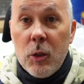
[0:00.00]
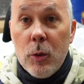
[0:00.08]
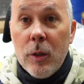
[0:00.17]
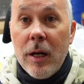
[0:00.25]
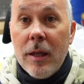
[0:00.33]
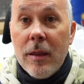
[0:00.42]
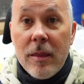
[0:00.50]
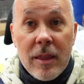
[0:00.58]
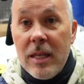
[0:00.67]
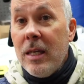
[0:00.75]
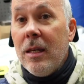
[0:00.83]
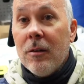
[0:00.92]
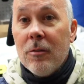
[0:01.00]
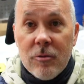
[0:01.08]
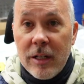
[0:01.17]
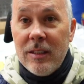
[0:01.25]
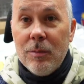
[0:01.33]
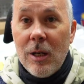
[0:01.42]
you are the
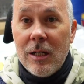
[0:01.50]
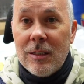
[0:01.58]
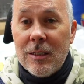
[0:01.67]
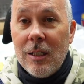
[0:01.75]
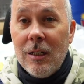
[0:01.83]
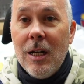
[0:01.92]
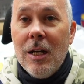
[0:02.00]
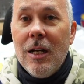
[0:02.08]
race master.